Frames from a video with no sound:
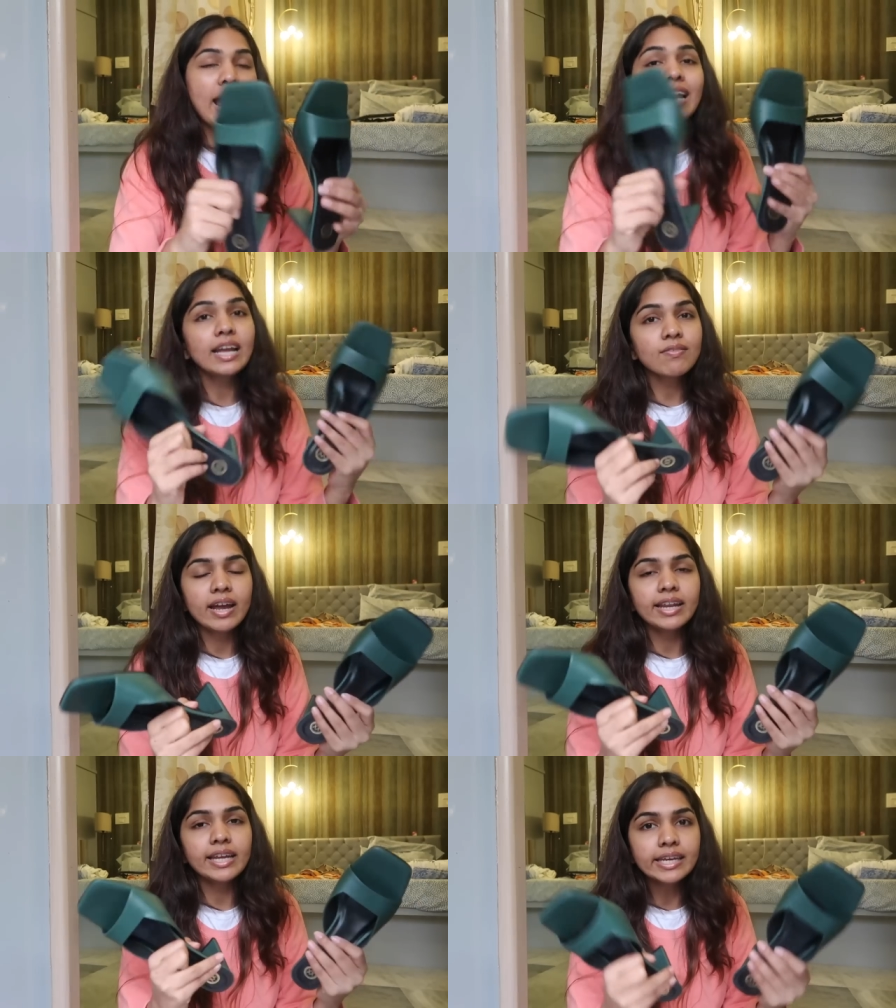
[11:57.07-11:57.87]
I like
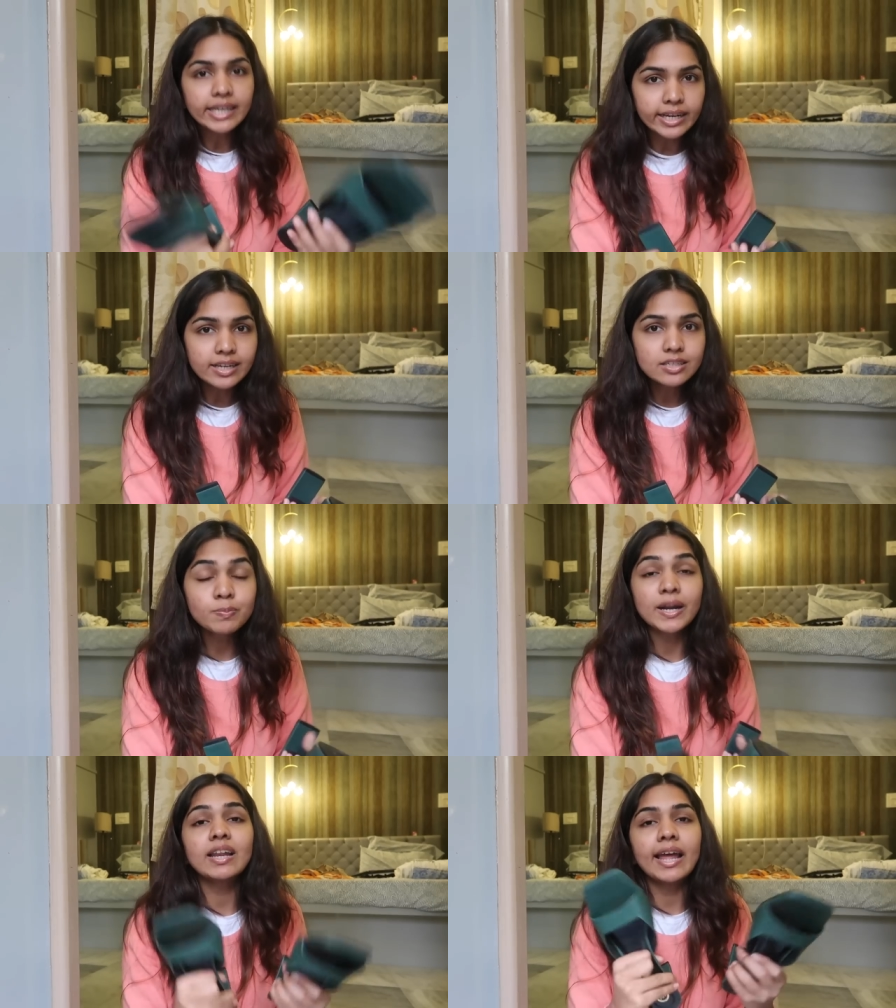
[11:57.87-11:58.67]
wearing heels,
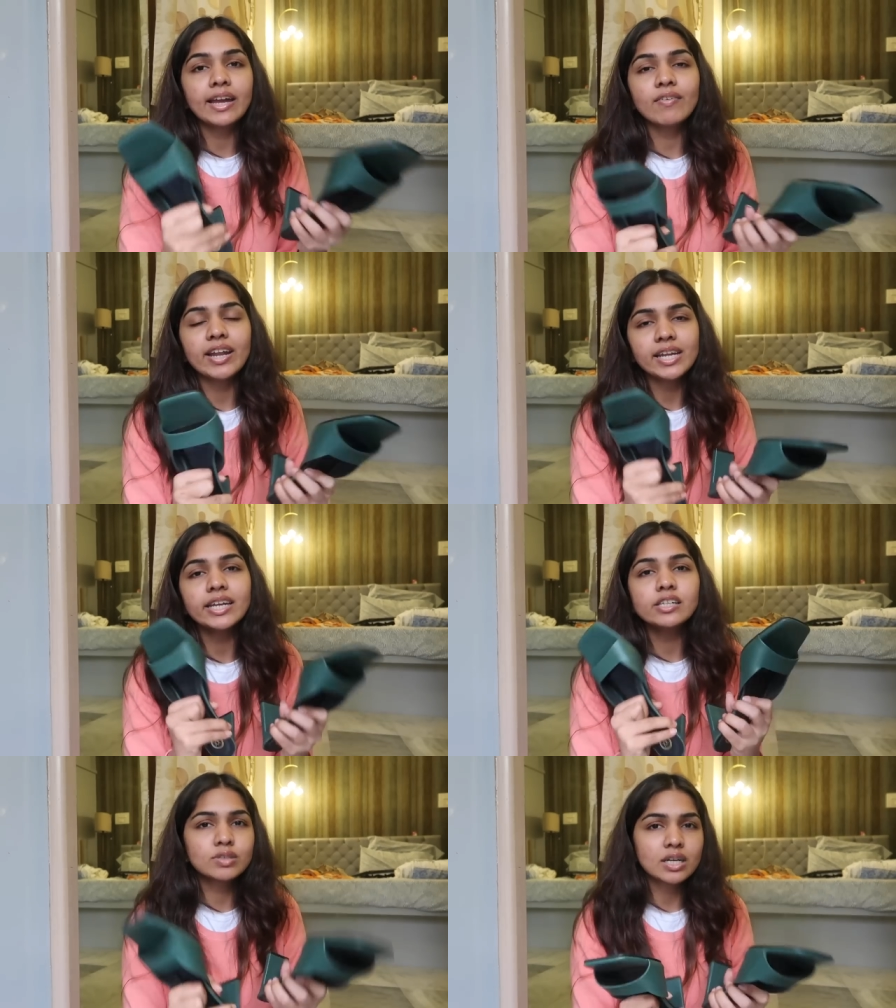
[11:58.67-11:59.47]
but I like wearing
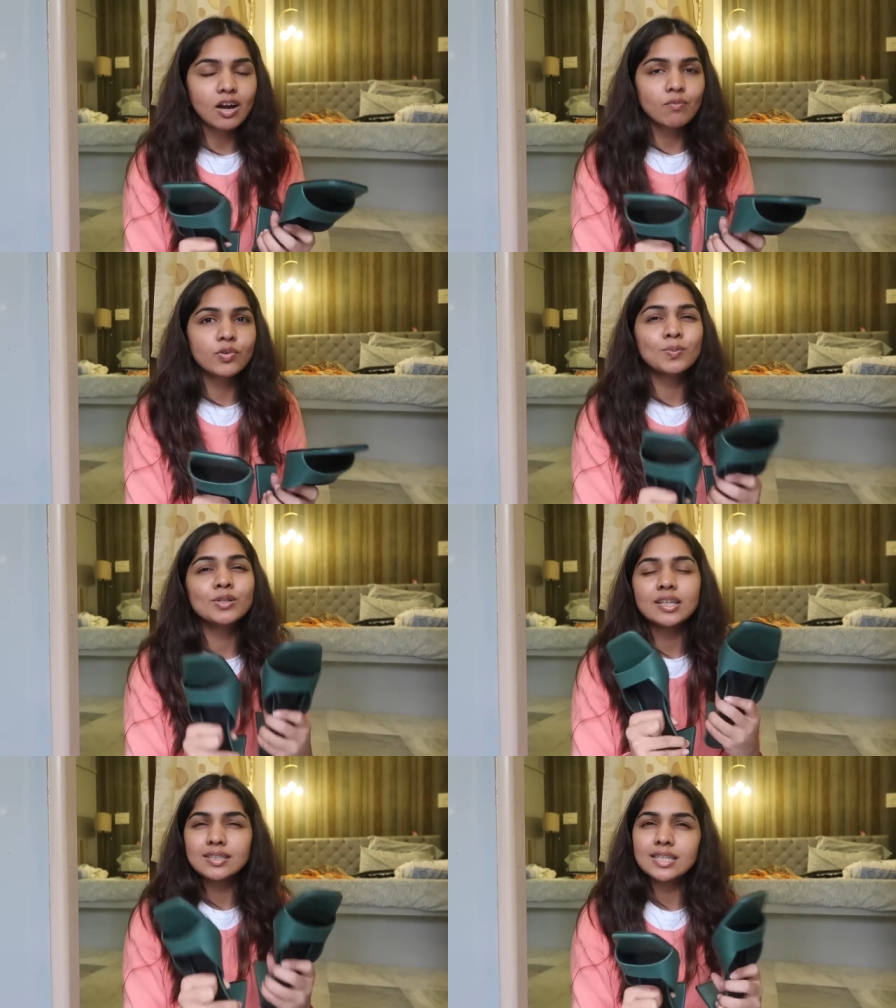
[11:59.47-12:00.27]
heels which are
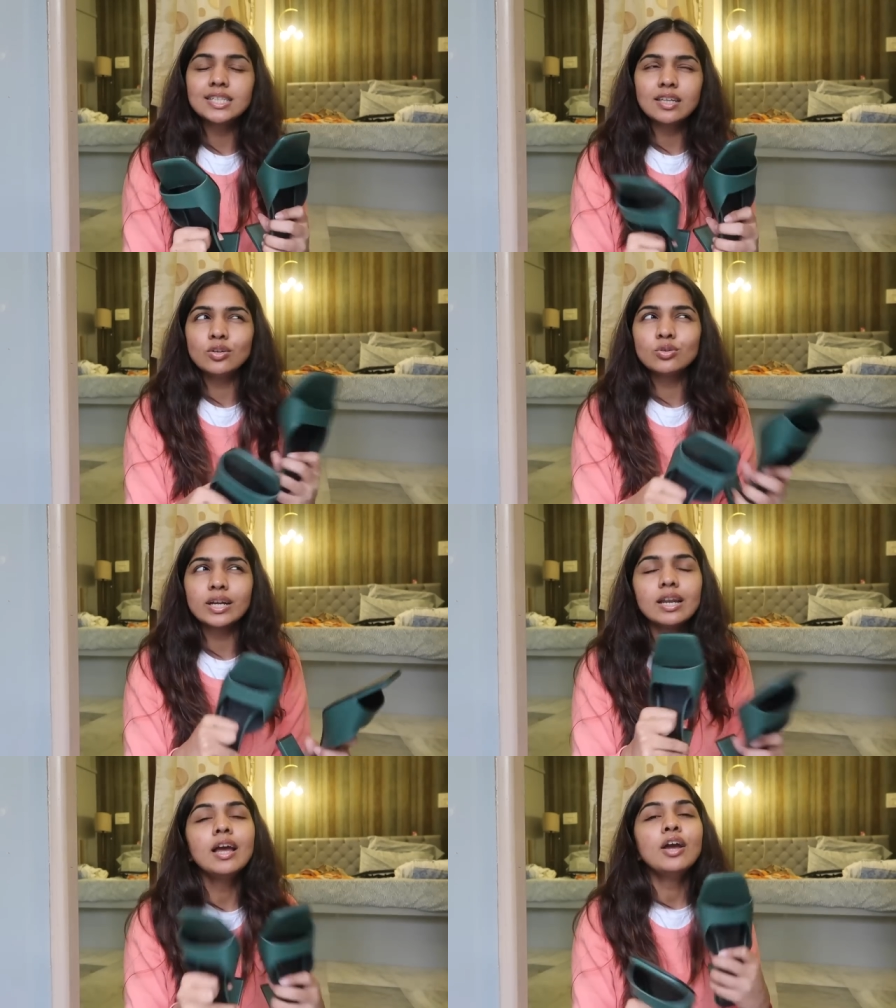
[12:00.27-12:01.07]
comfortable. So that's the reason
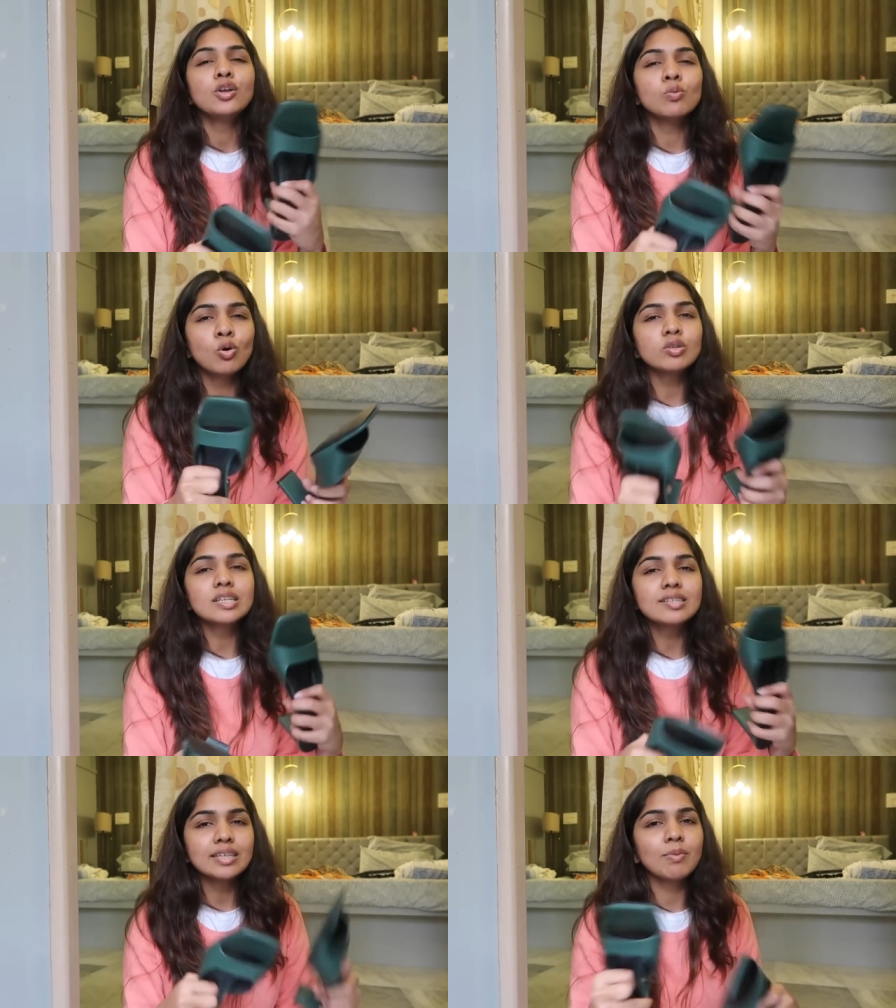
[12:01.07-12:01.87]
you
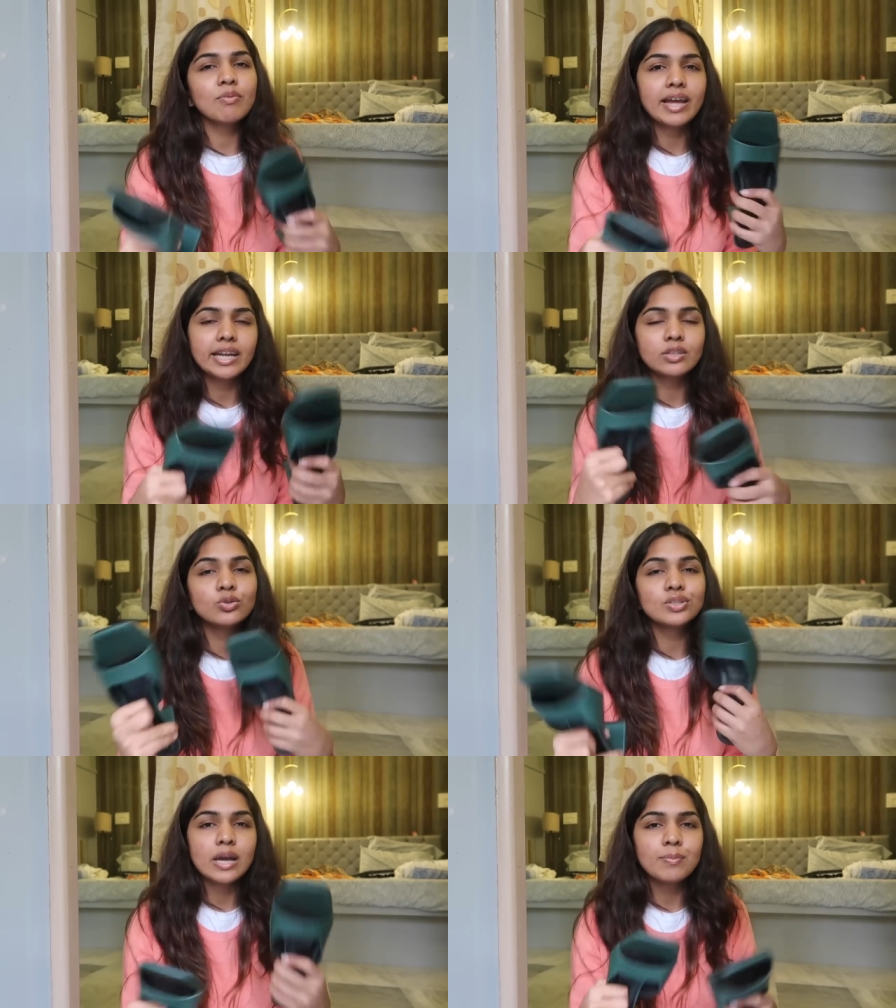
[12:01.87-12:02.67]
mostly see me wearing
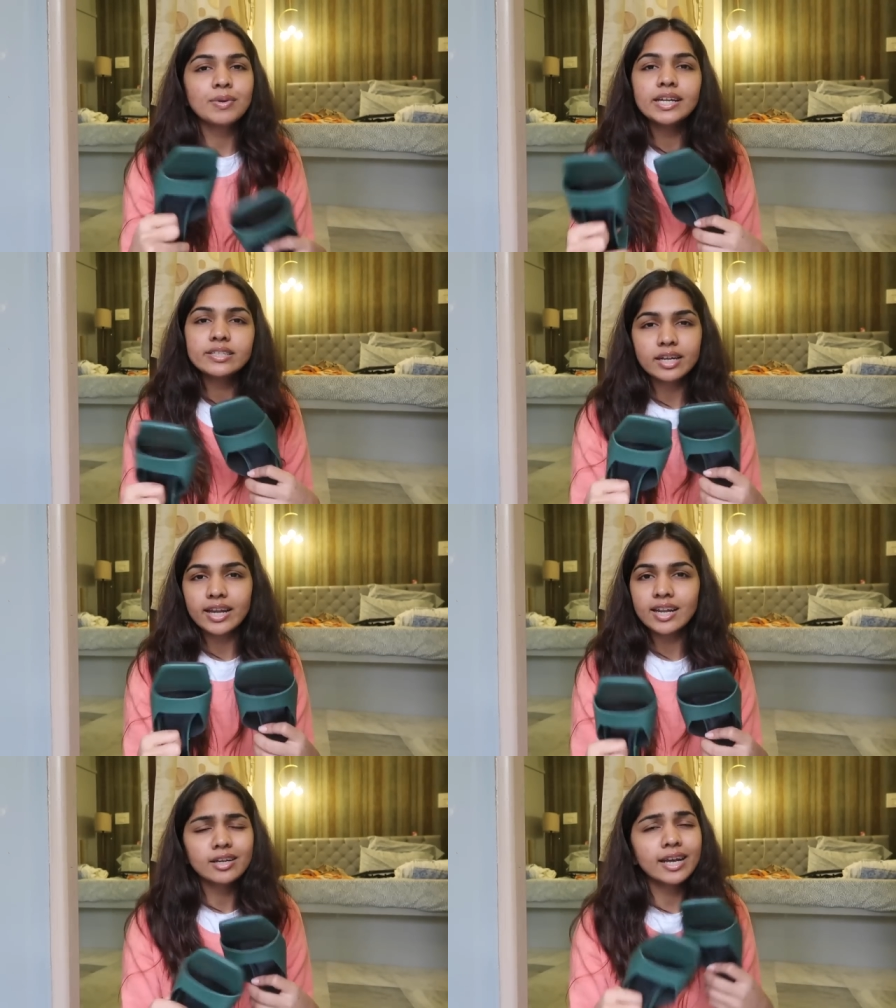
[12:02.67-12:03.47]
those same heels
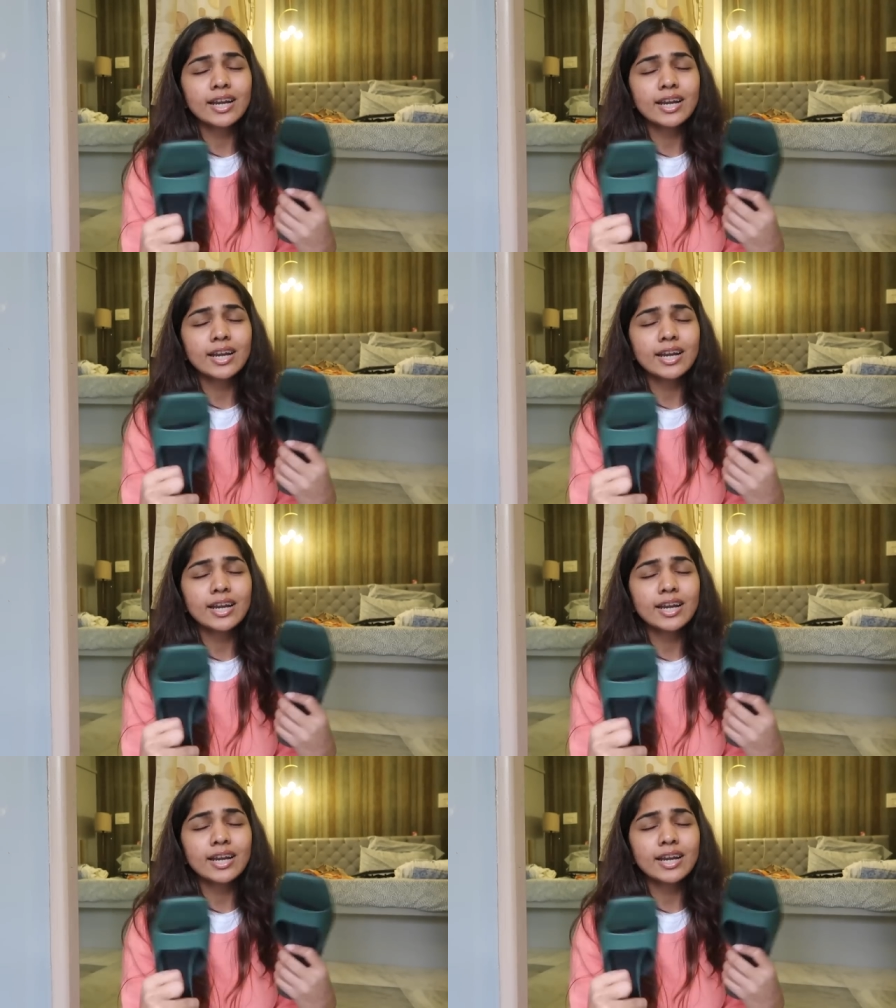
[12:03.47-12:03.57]
again and again.